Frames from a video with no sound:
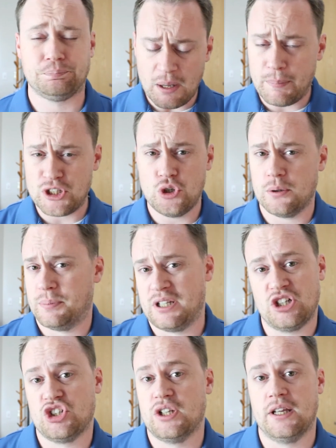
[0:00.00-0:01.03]
but you could
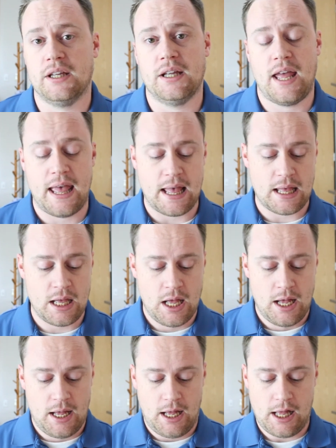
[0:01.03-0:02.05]
potentially get a
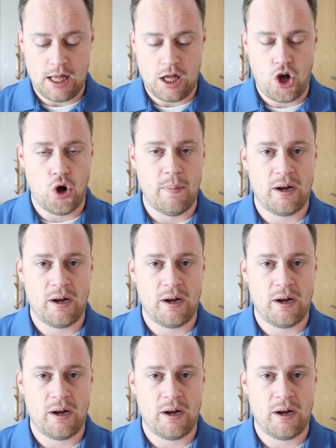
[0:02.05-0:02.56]
home